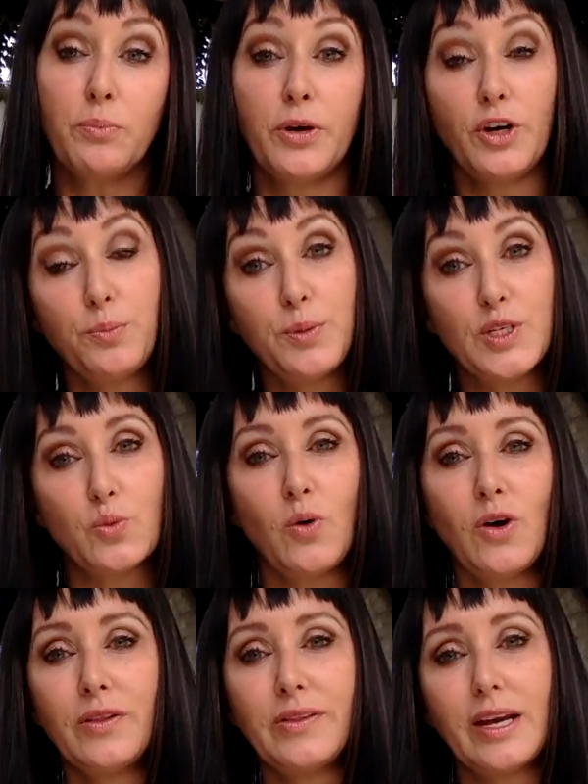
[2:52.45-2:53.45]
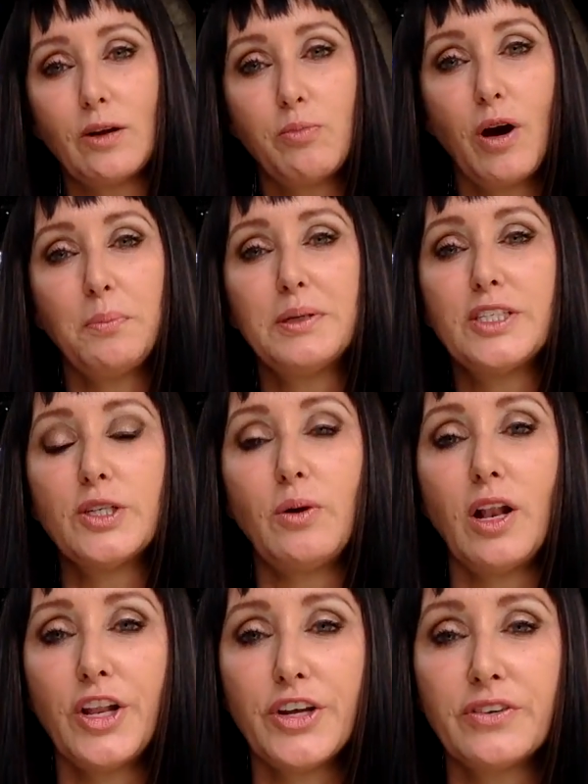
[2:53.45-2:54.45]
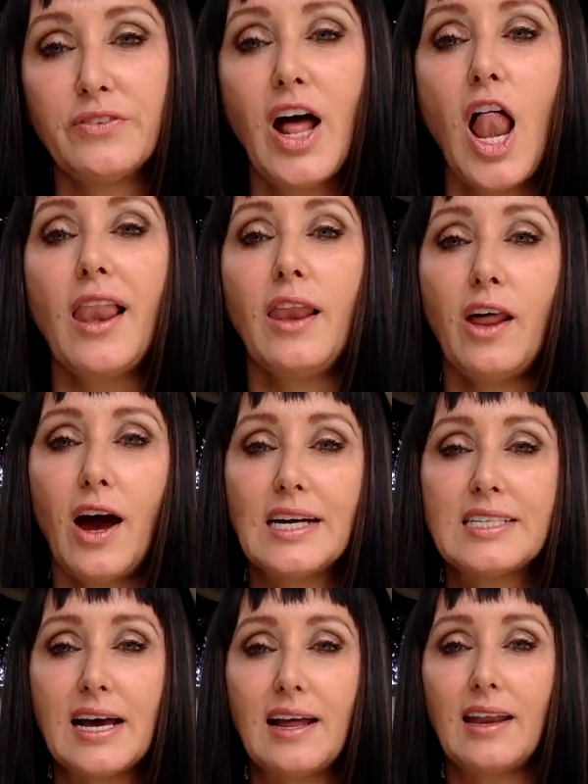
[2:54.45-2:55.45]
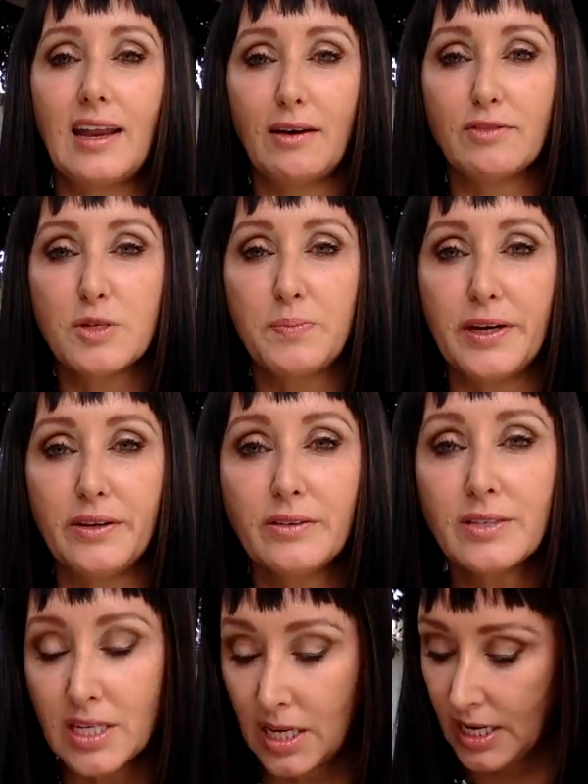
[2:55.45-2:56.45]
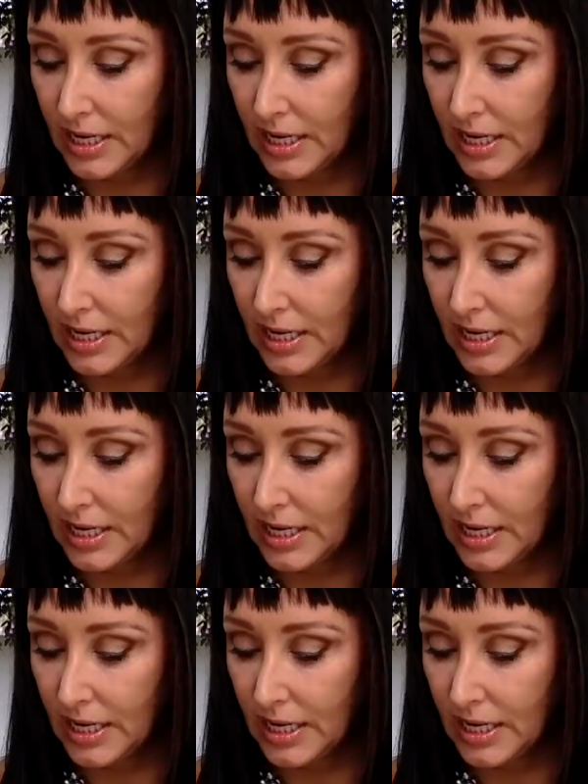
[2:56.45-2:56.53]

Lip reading: purpose wand that'll probably do a lot of lighter love spells,